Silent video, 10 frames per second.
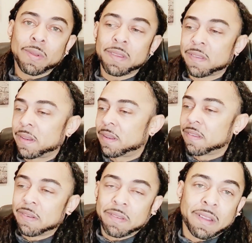I said
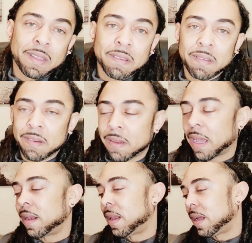this looks like his
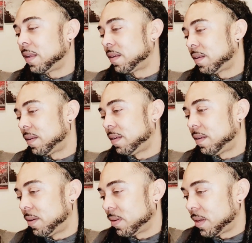dad, like
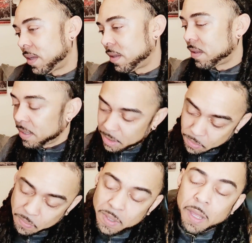Okay,
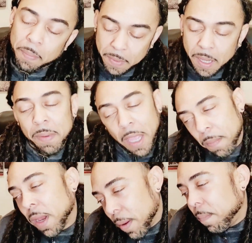yo, yep, yep,
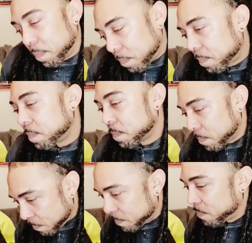yep, yep. I would just
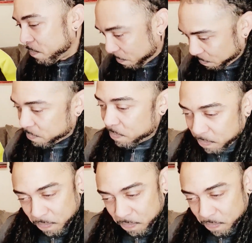ignore you, walking toward